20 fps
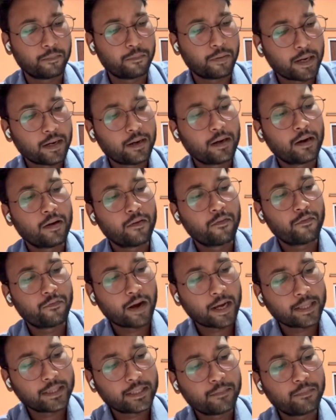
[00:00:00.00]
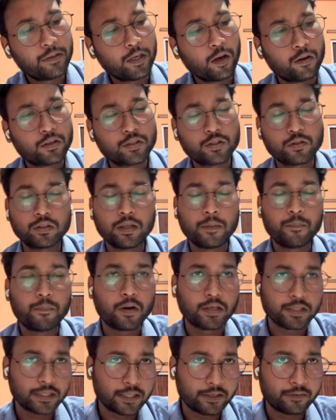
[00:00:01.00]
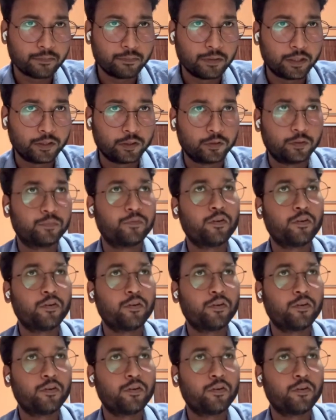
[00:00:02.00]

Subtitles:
But father belongs to the positive blood group.